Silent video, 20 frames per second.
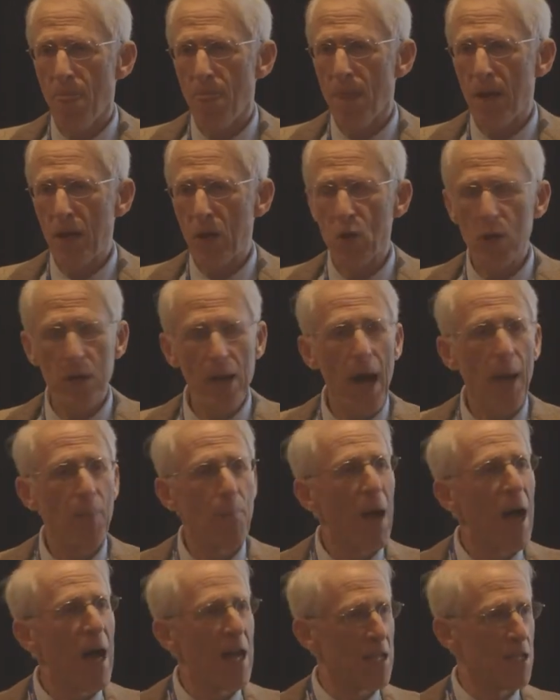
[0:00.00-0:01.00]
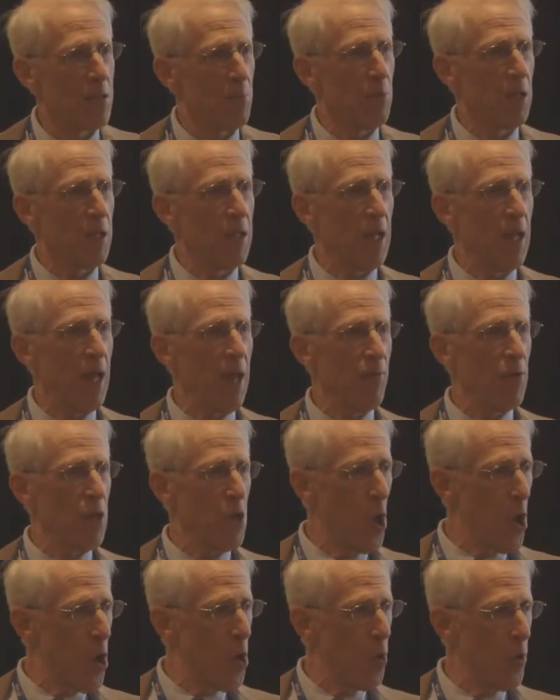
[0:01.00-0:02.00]
they could not possibly have
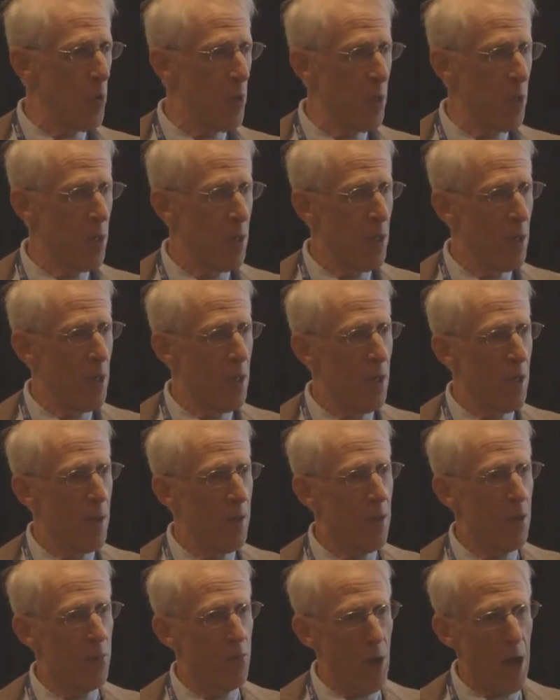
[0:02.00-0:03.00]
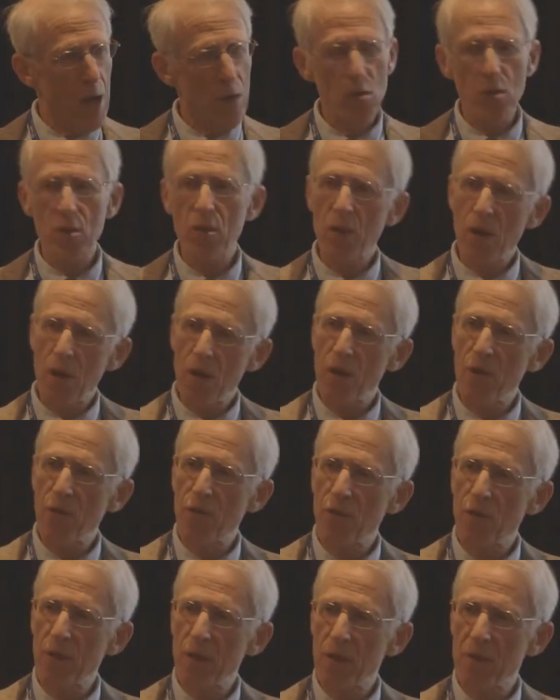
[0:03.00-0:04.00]
known, that Rogers started to
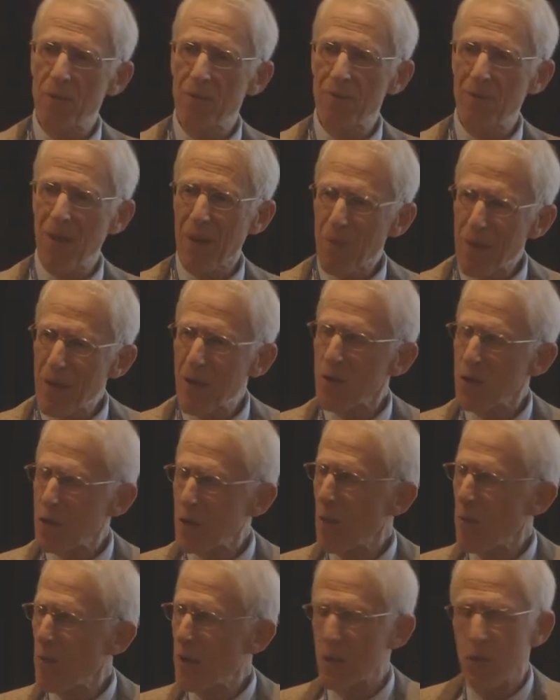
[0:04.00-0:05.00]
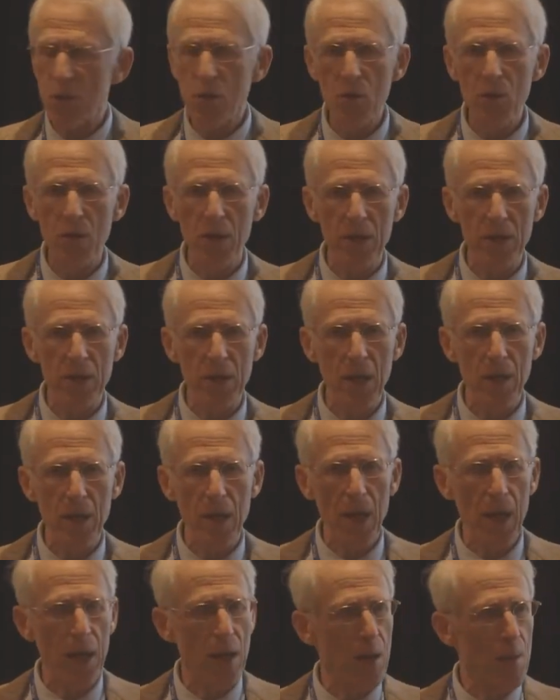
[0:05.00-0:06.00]
feel maybe there's something to this,
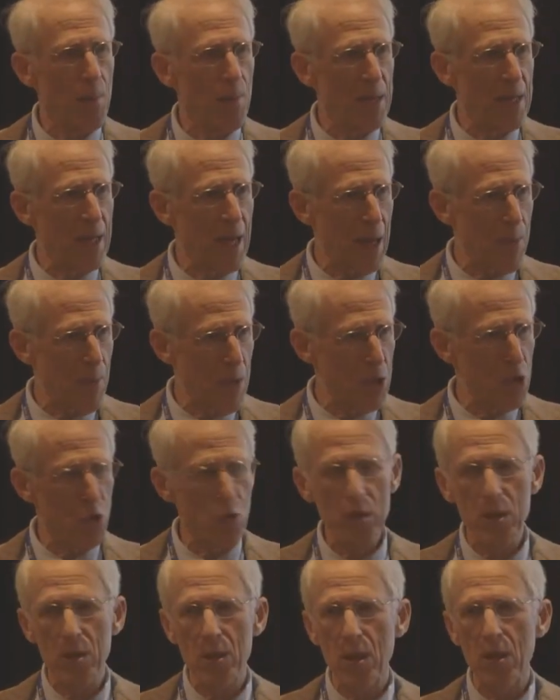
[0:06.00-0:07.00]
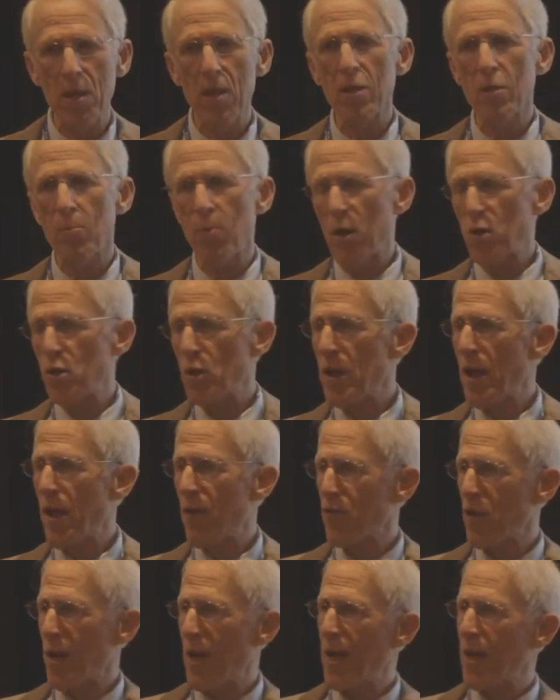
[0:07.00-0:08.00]
and became interested, and especially
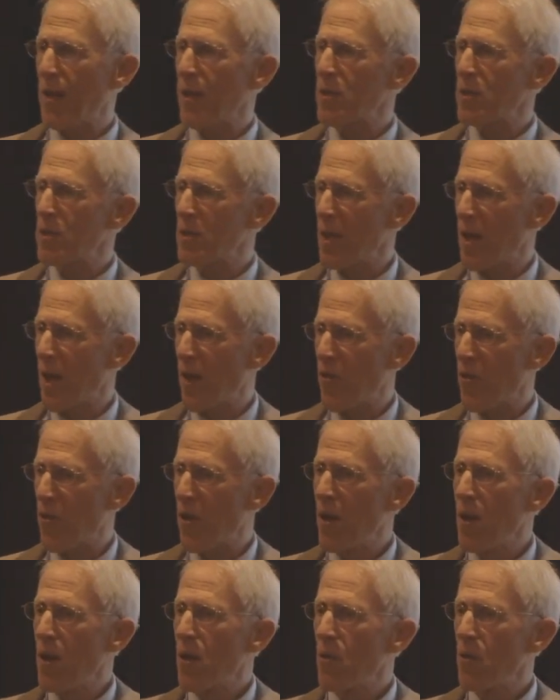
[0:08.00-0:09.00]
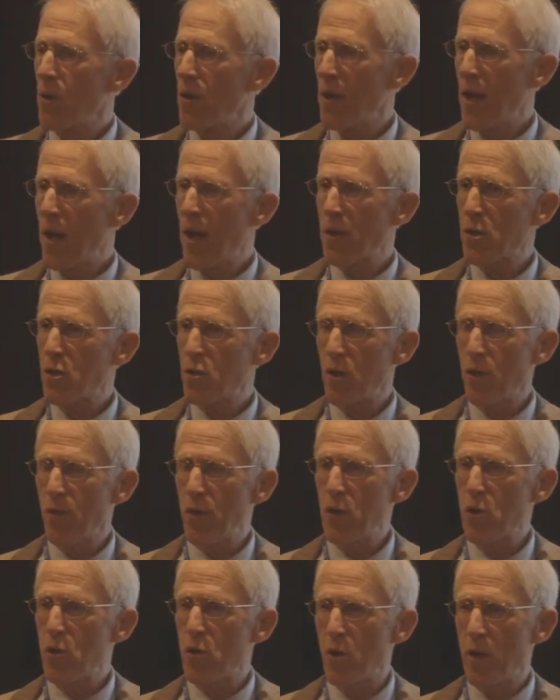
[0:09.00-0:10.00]
after Helen's death, we had a sort of
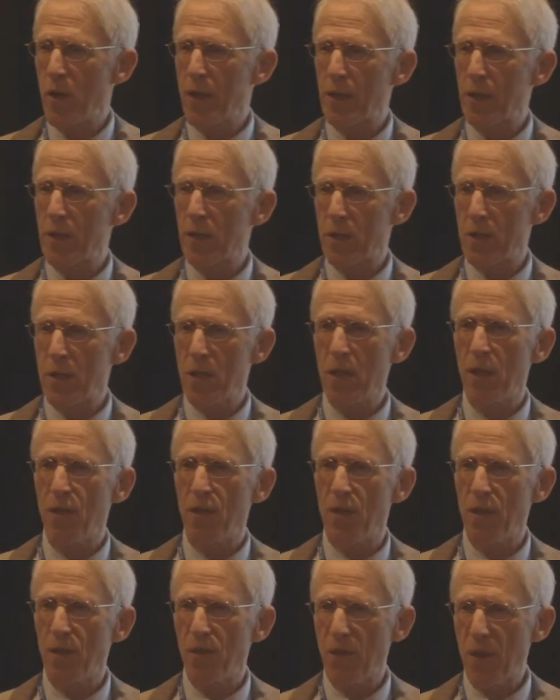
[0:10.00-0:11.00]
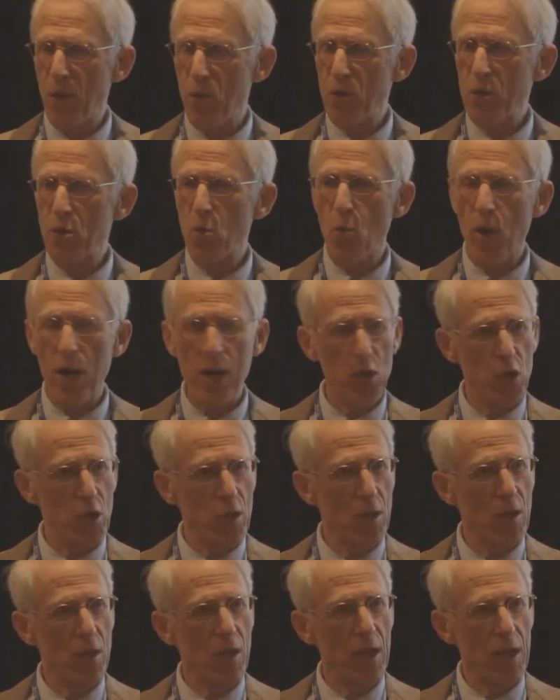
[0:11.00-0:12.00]
a yearning to see if there was a way
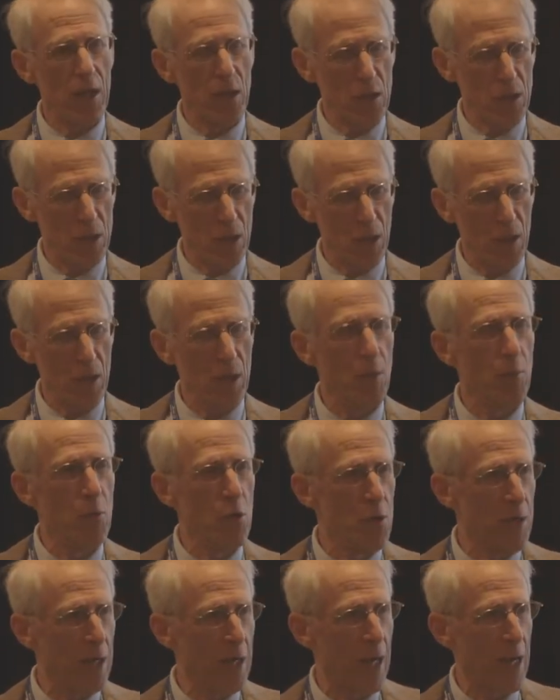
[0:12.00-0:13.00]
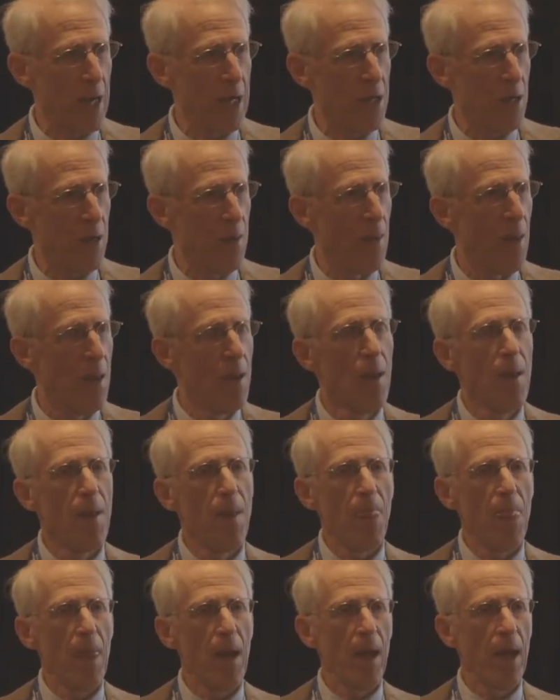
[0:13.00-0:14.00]
they could still communicate,
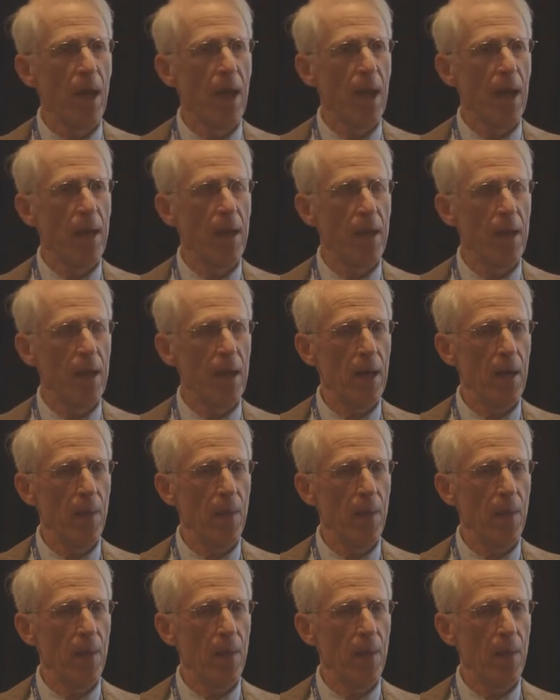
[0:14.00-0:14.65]
and